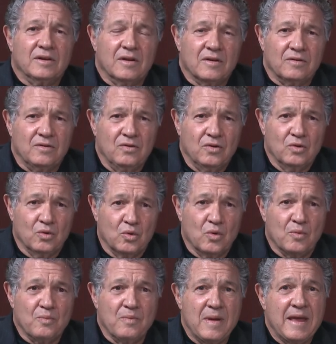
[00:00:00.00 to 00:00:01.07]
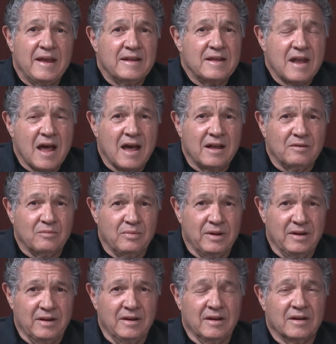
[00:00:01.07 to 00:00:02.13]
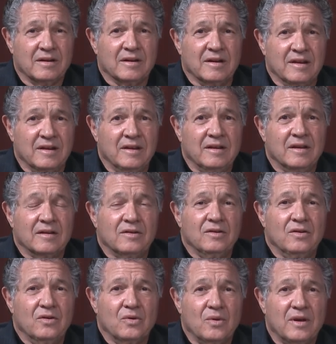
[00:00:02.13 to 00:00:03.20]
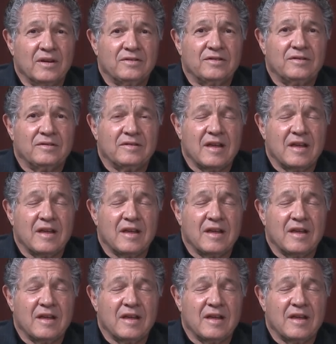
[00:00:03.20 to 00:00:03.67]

you may not be a U.S.